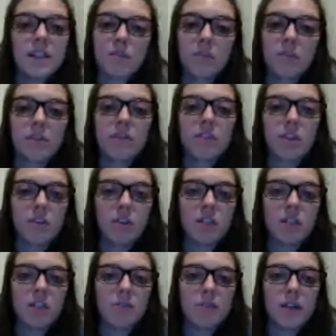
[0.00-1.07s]
of students
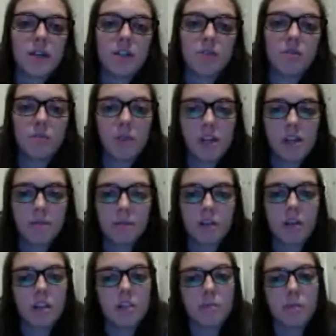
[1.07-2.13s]
admitted to a
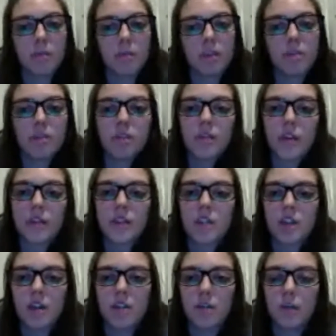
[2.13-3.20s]
medium-sized public university
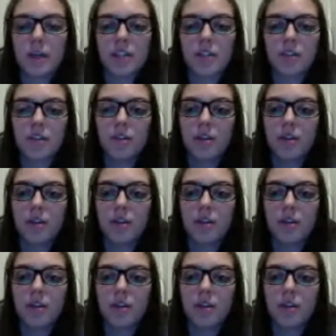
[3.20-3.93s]
in the western United